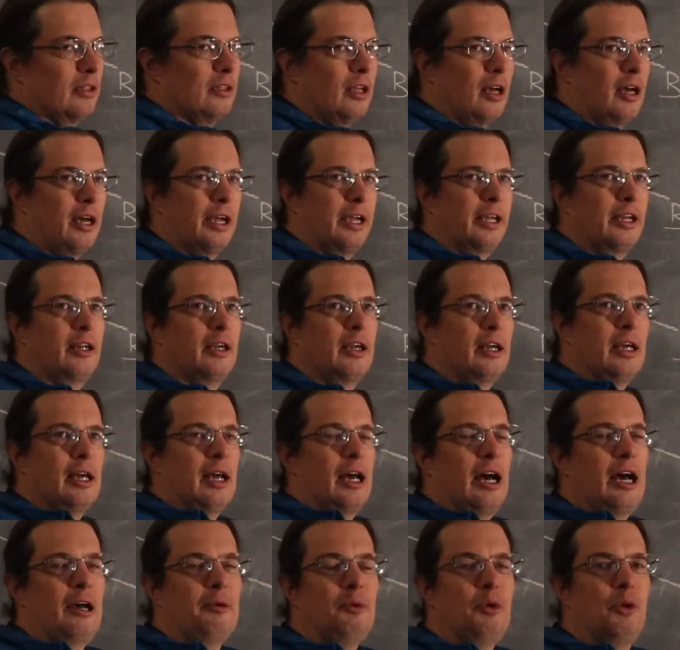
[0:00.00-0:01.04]
line,
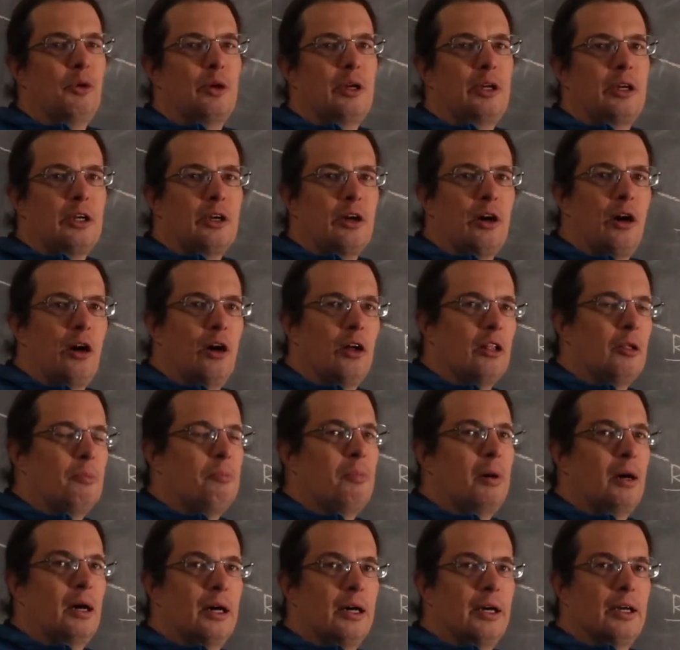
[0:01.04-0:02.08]
I'm going to call
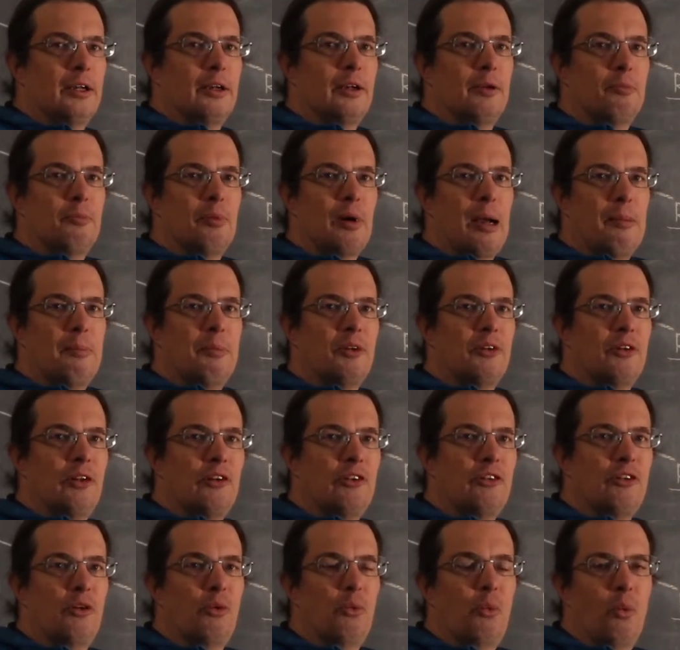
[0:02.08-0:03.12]
upon
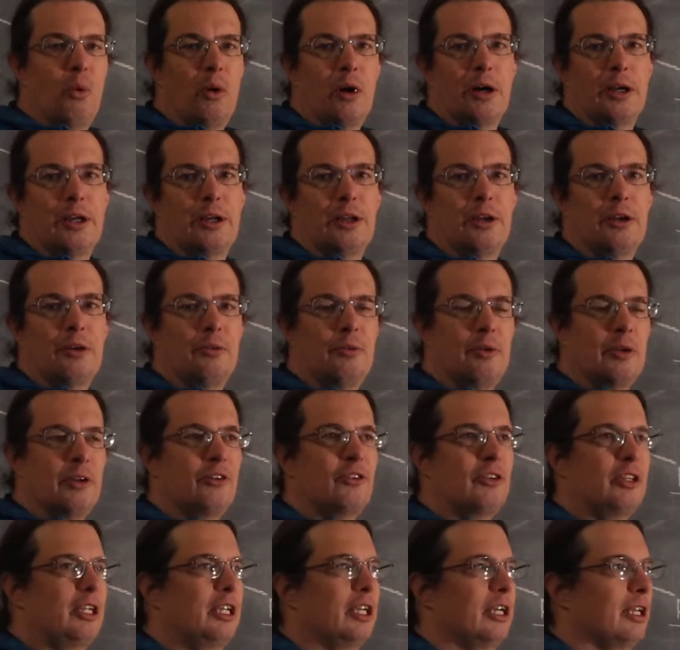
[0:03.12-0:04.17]
proposition 1
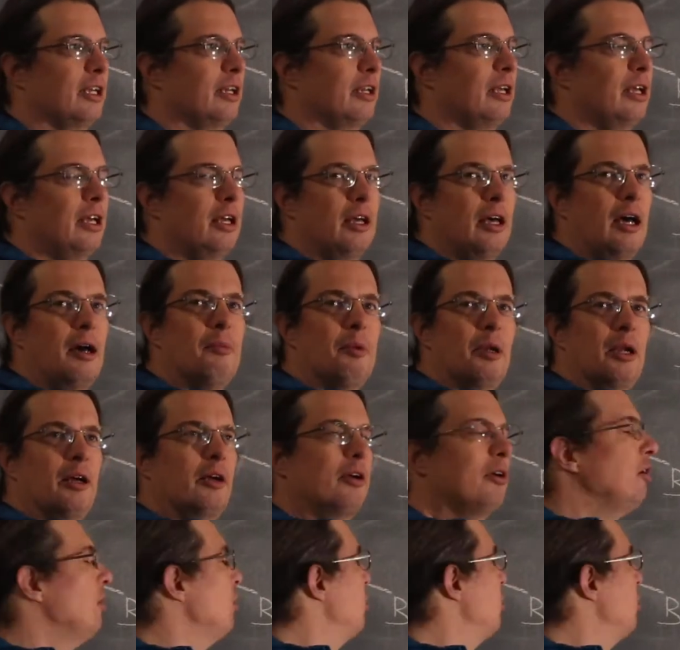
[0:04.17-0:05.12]
once again. I'm going to